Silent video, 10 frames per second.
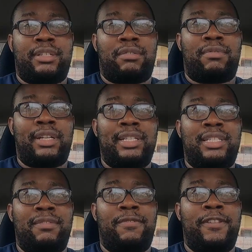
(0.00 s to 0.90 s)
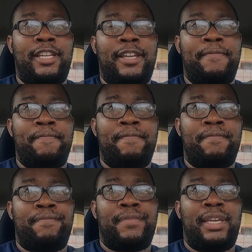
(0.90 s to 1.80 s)
It's a relatively
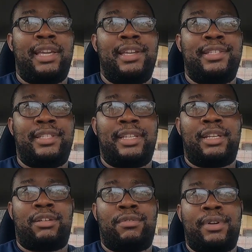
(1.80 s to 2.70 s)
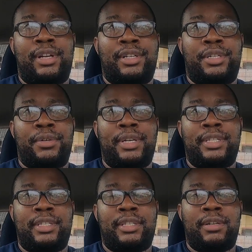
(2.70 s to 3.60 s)
easy career
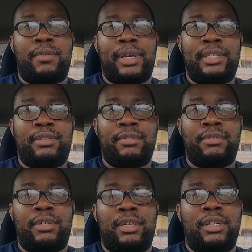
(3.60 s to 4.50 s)
choice to go into.